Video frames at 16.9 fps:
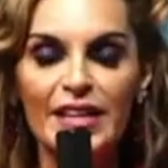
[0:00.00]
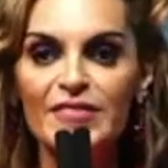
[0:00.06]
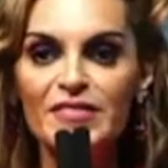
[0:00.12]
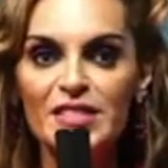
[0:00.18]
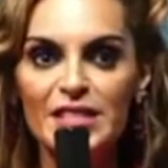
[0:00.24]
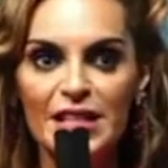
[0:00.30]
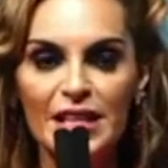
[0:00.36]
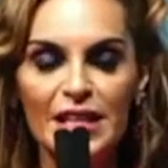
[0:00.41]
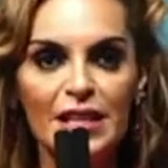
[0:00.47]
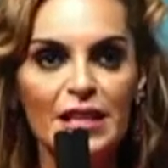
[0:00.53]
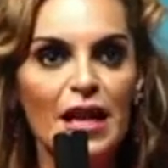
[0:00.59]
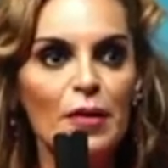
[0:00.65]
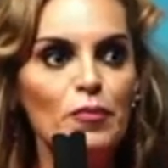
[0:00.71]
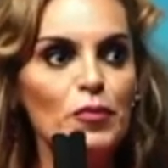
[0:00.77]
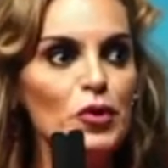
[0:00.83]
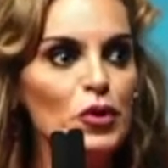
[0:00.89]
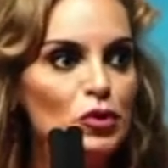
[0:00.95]
I've seen
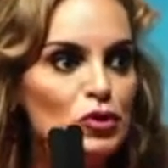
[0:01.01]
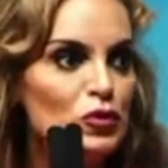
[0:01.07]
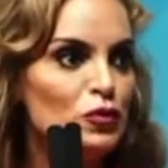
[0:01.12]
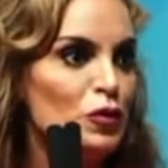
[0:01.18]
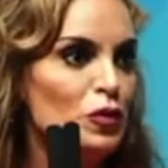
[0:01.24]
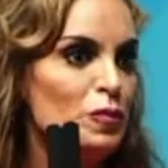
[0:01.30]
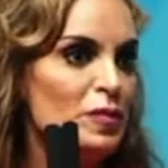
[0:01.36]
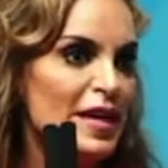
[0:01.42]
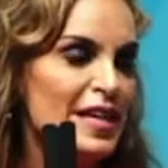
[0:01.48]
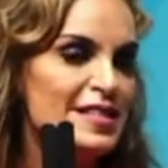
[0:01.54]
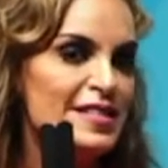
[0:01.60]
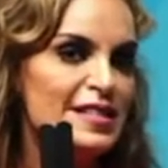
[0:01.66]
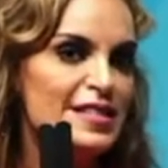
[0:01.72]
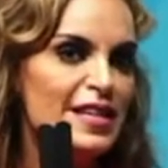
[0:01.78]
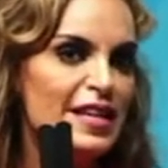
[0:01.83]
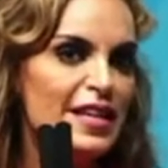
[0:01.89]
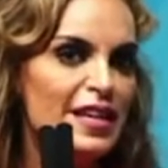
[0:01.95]
beautiful
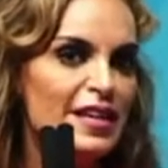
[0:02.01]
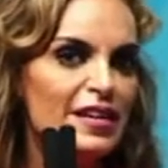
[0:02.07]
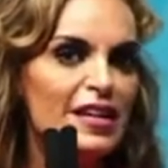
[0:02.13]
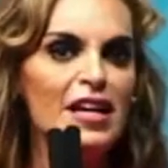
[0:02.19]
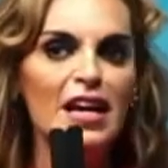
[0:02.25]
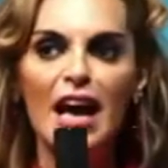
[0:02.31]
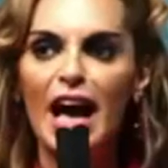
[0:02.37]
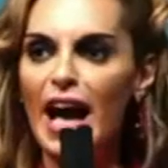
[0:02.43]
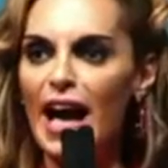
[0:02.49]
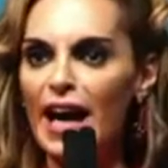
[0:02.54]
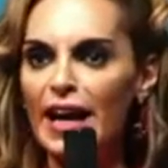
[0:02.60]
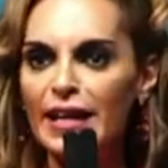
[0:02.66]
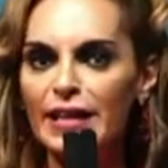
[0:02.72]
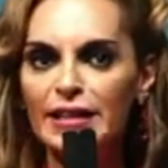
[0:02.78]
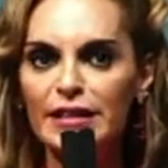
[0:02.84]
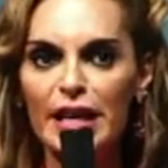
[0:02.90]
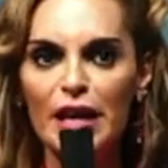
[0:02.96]
places here
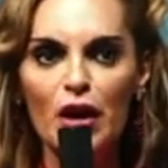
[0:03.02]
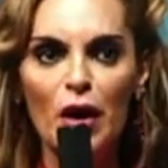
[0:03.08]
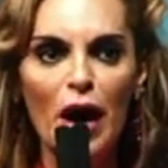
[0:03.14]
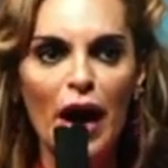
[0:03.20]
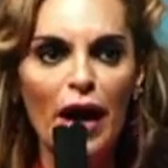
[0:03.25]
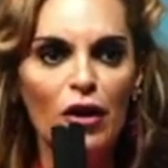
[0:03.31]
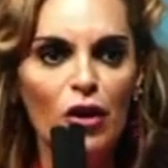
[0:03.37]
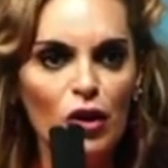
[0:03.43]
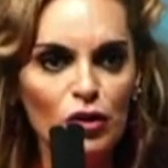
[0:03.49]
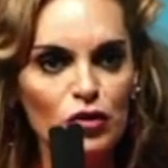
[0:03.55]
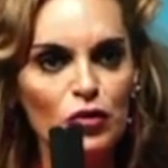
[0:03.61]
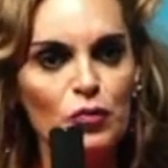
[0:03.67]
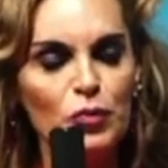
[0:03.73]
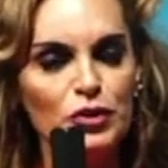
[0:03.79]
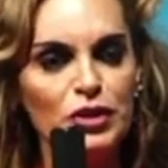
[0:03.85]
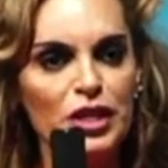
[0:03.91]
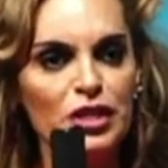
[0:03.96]
and a lot
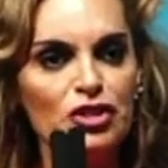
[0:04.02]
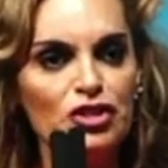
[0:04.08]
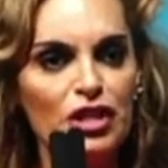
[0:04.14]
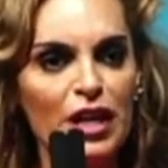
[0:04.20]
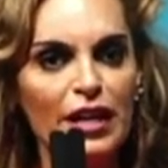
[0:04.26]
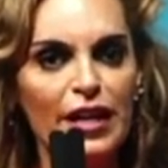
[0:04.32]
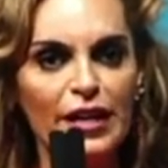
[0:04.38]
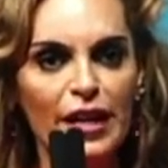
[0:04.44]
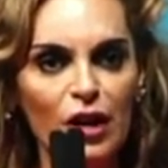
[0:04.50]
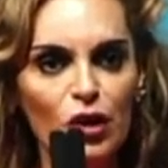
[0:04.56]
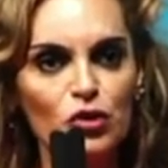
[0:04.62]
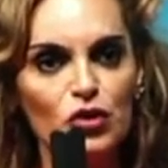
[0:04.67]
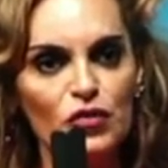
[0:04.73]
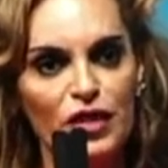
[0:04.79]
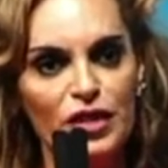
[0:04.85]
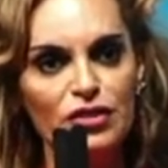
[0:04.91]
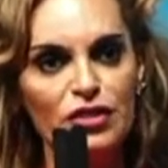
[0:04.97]
of potential and a lot
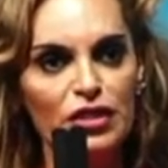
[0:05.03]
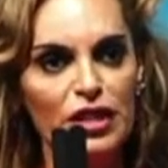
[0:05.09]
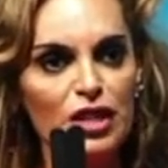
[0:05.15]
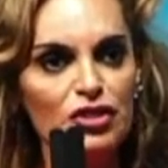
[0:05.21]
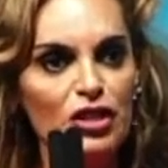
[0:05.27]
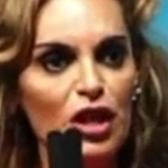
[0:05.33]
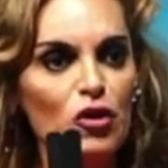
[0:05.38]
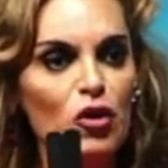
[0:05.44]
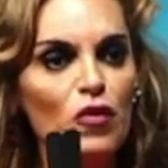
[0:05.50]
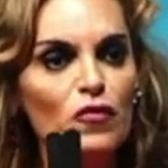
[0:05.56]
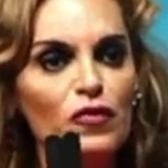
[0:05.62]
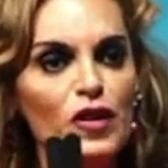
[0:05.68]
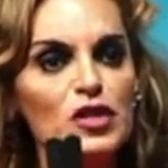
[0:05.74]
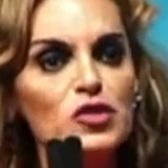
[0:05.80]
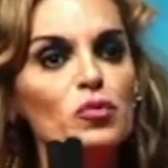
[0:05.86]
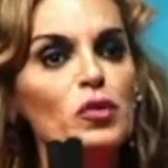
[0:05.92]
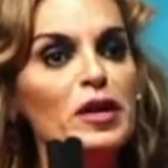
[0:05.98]
of international
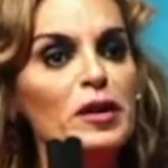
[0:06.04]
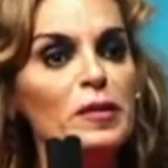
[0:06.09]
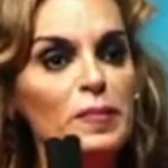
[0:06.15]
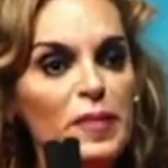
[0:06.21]
conference will